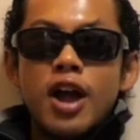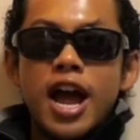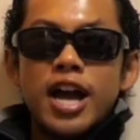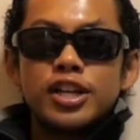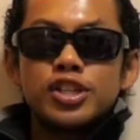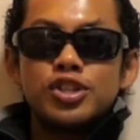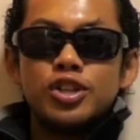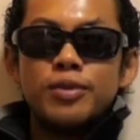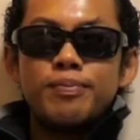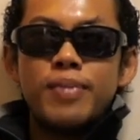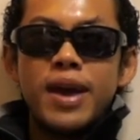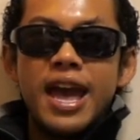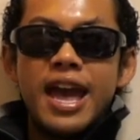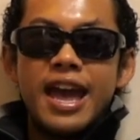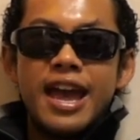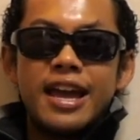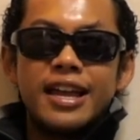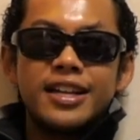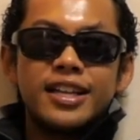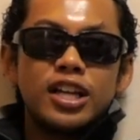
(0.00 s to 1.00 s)
tracksuit
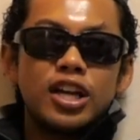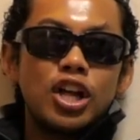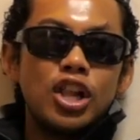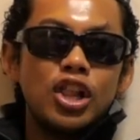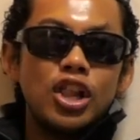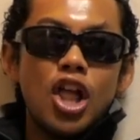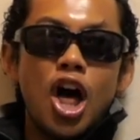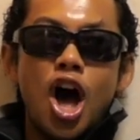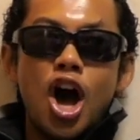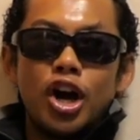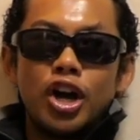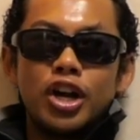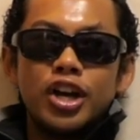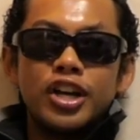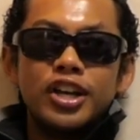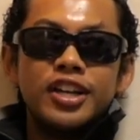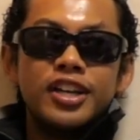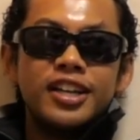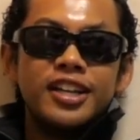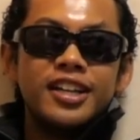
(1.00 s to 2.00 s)
pant,
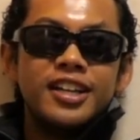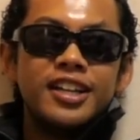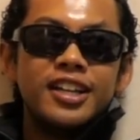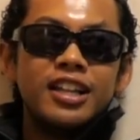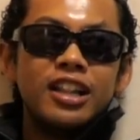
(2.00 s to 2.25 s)
clog,